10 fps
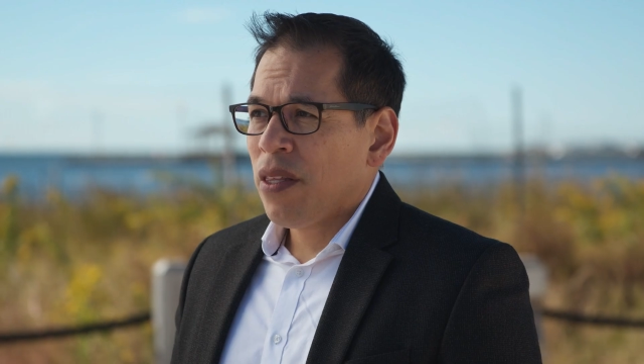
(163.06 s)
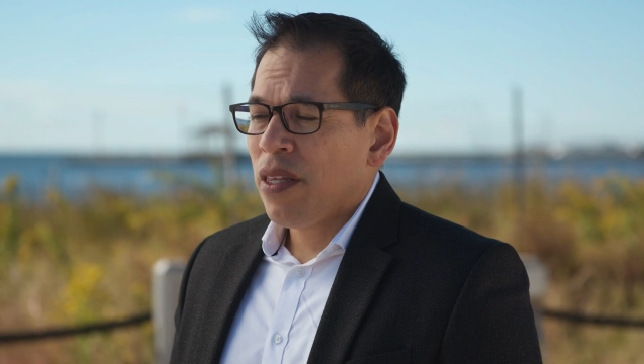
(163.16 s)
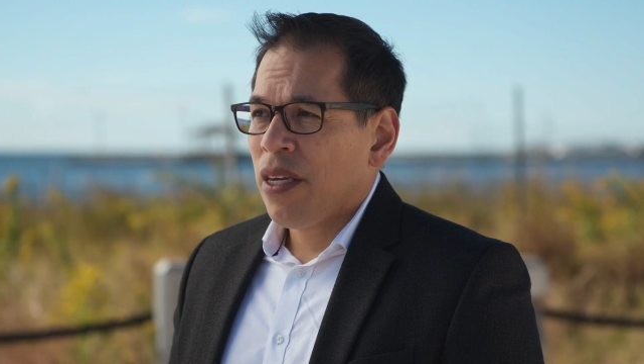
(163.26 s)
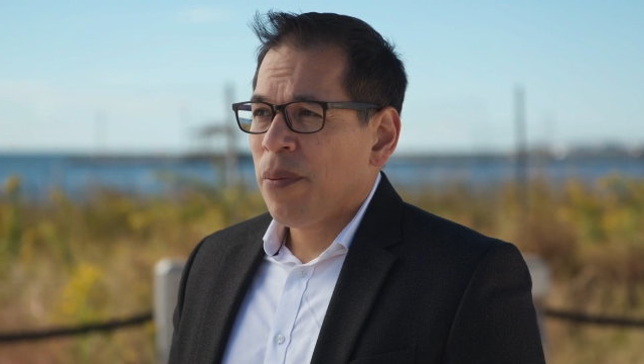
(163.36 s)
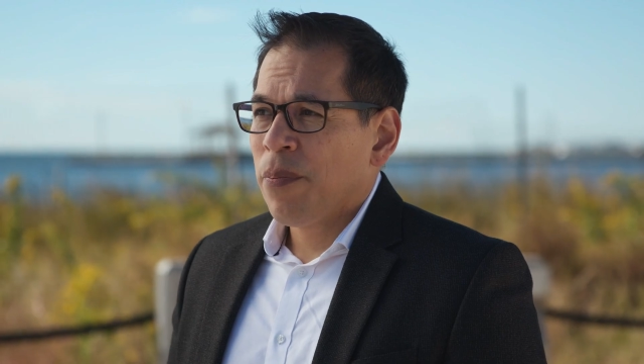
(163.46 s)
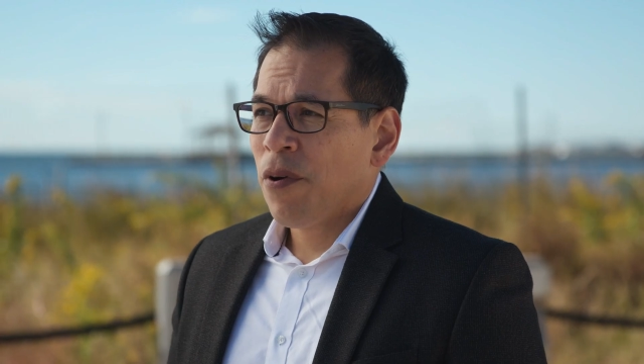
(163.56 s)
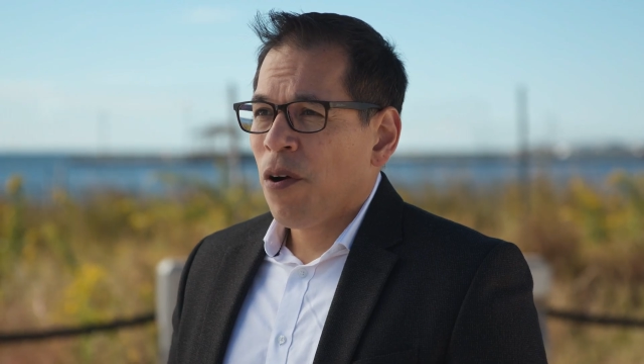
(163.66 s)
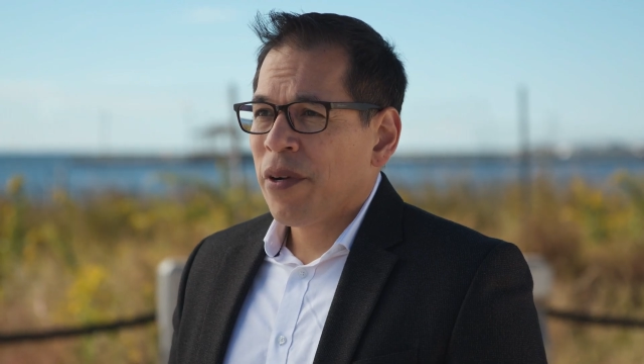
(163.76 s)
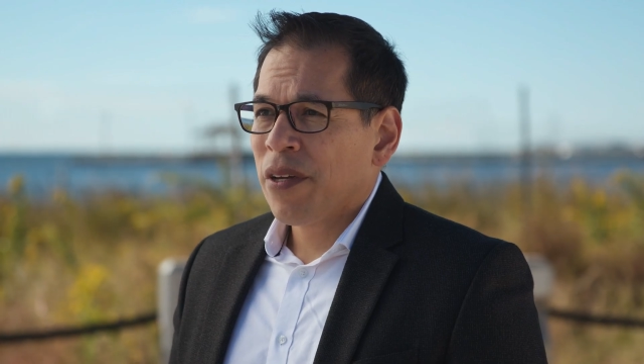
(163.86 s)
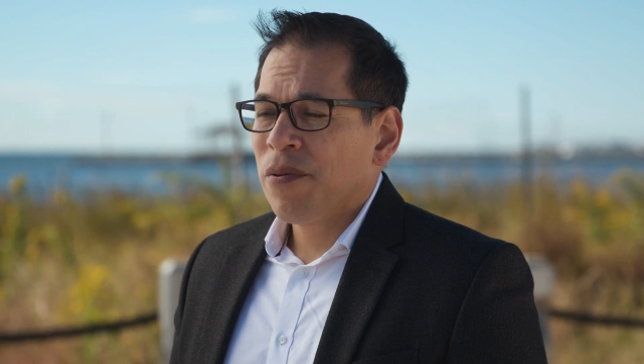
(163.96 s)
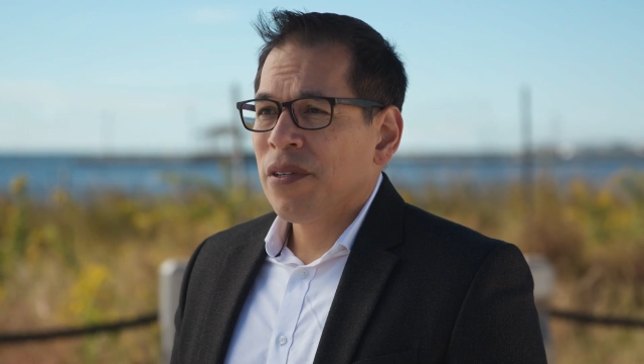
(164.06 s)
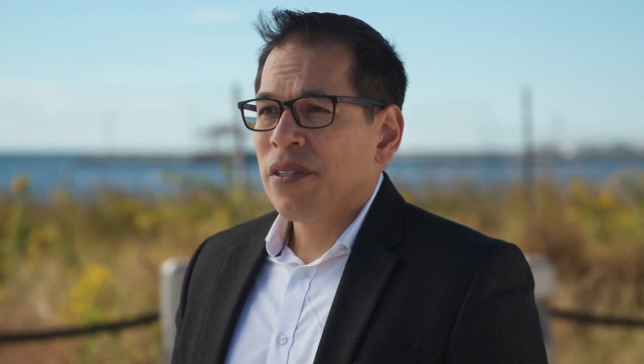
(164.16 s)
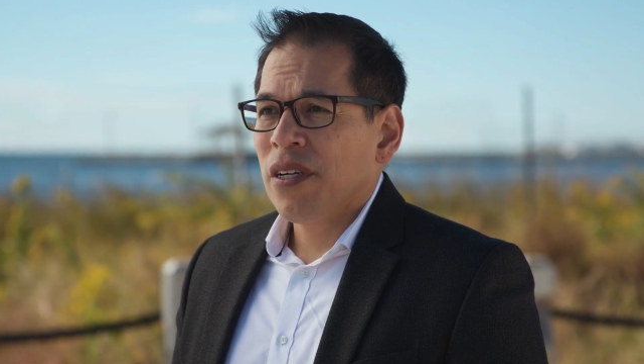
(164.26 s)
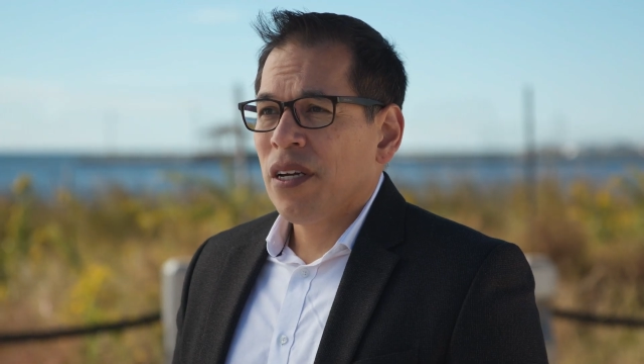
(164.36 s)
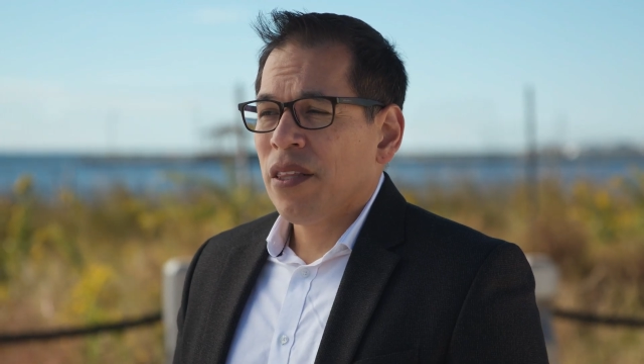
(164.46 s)
The permitting
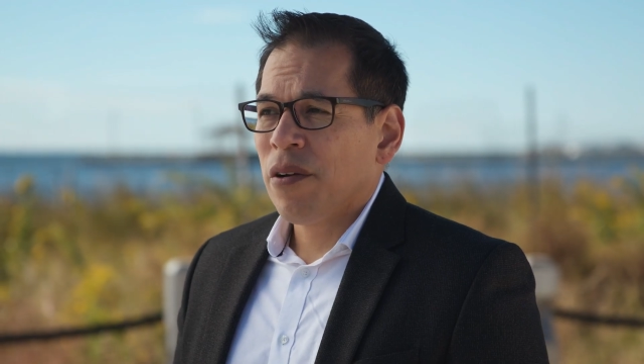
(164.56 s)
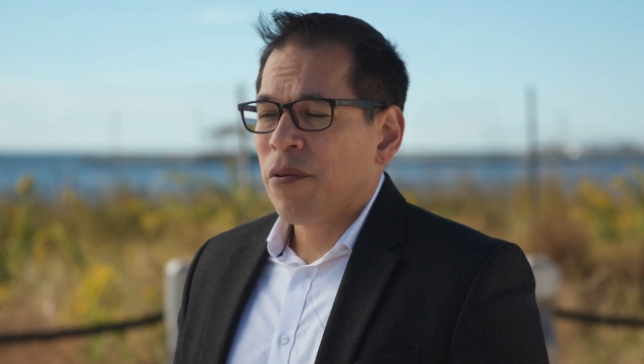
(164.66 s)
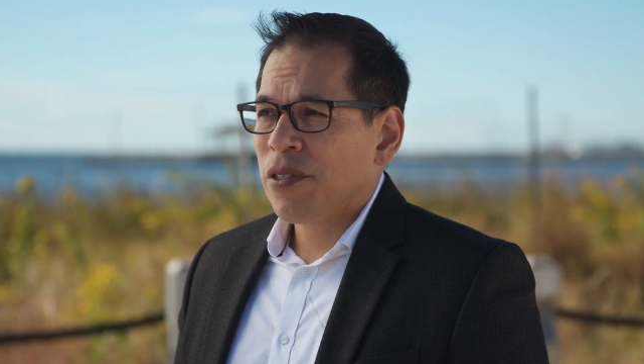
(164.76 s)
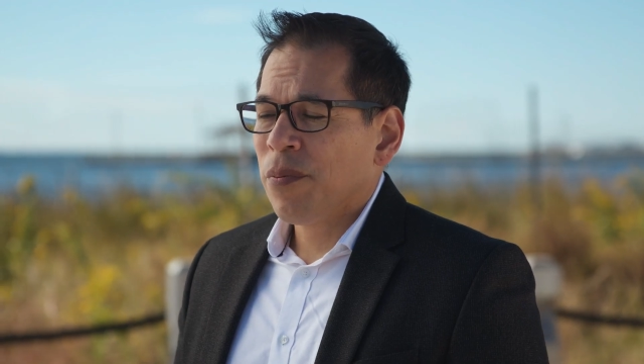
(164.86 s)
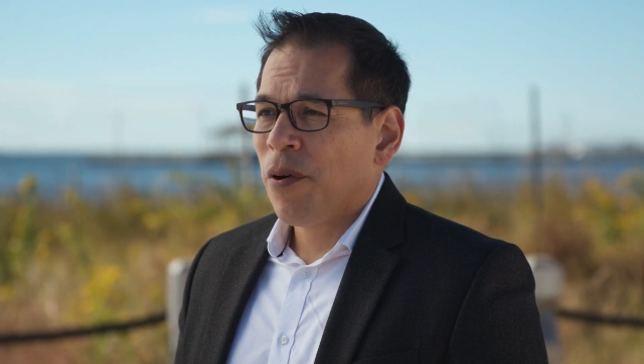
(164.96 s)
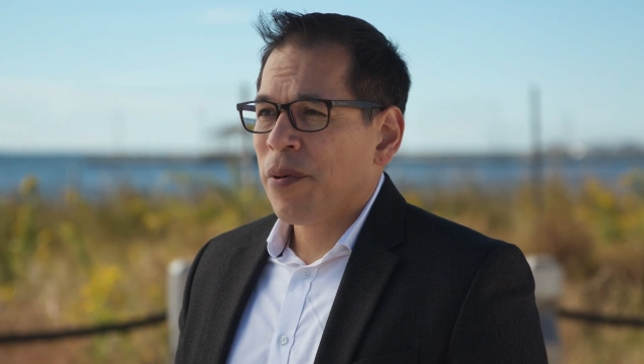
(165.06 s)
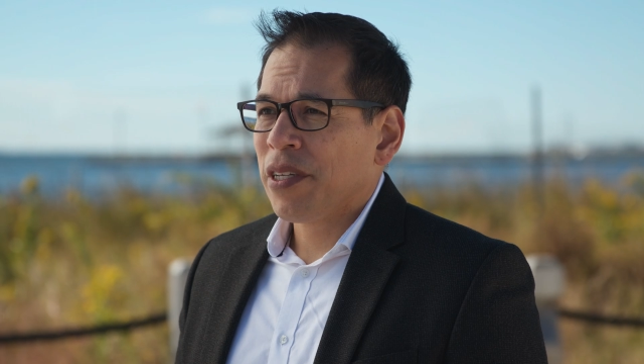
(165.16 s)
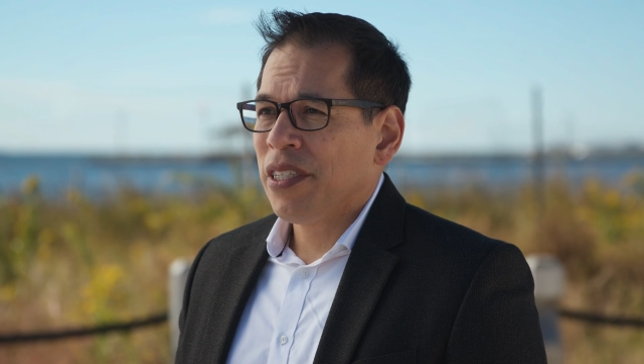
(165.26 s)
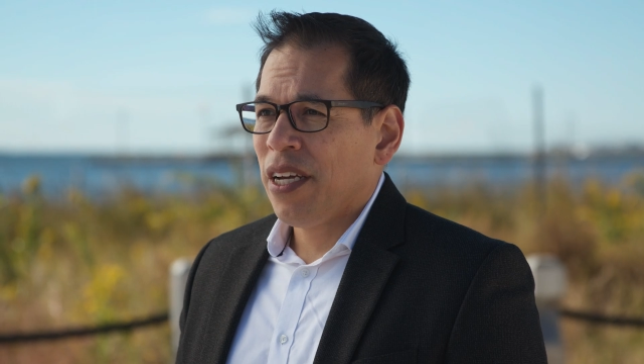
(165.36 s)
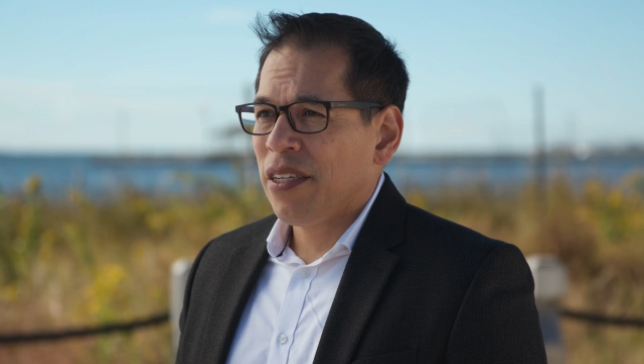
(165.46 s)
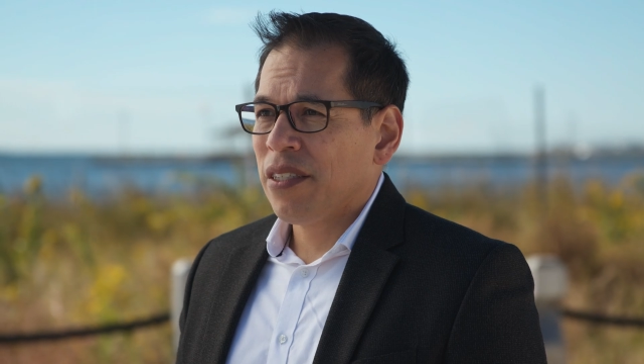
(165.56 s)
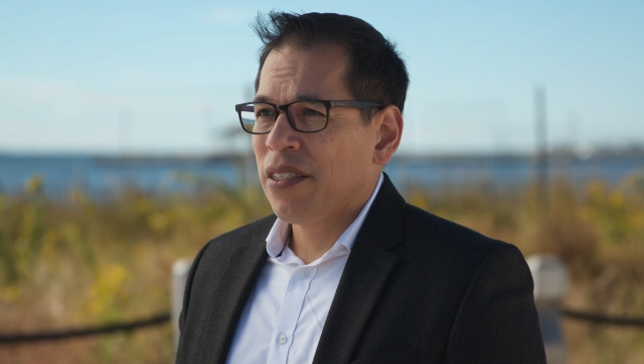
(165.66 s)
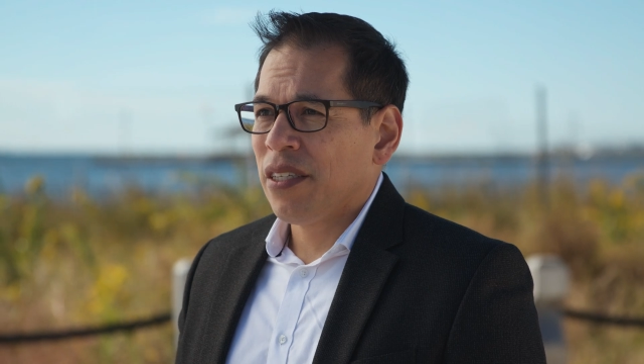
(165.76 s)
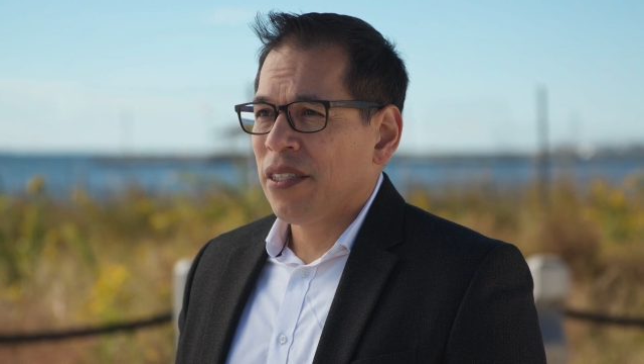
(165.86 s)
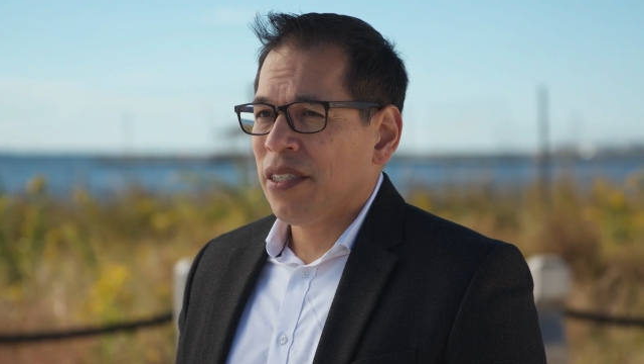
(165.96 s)
was, there were some permitting
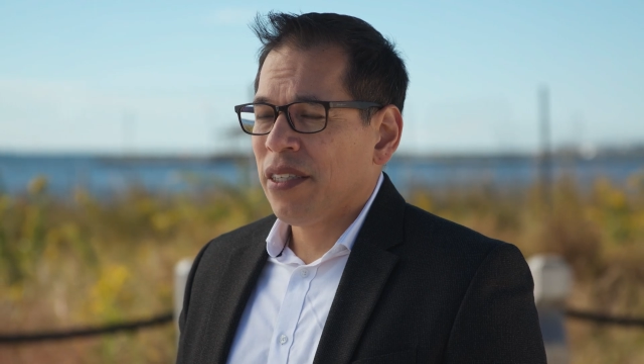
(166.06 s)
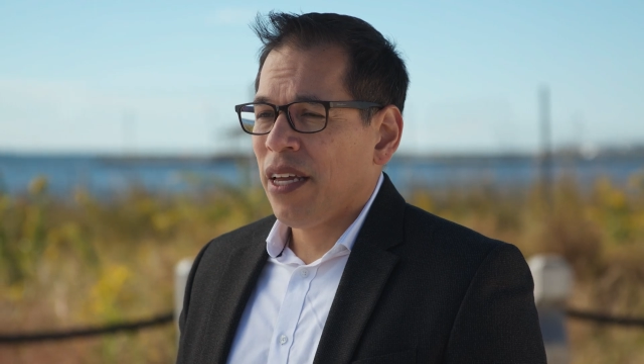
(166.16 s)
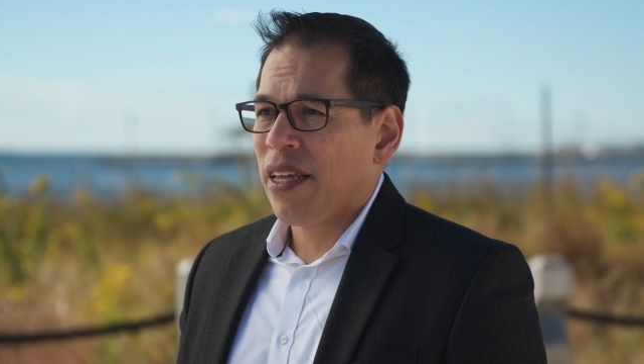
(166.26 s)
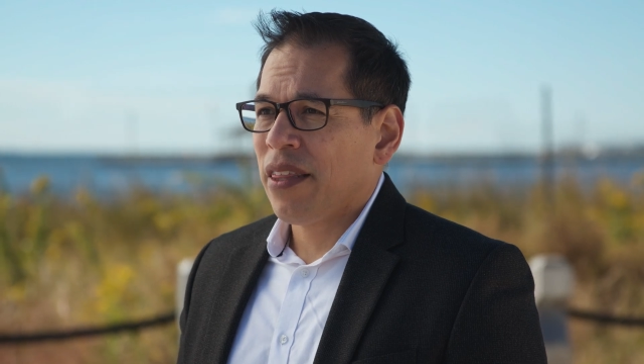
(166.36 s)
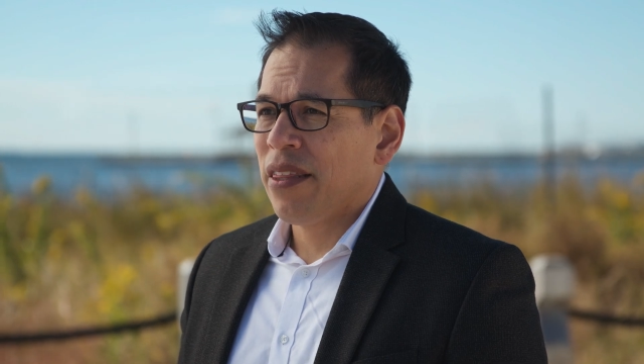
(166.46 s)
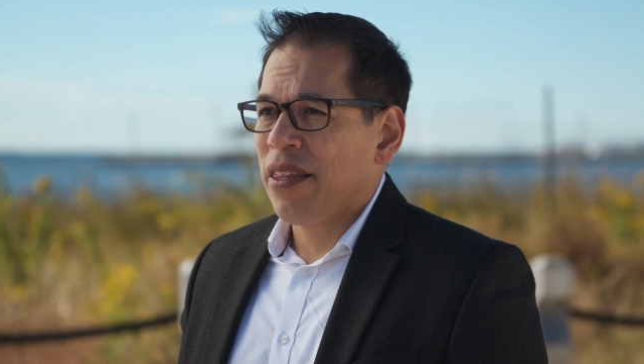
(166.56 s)
challenges in the sense that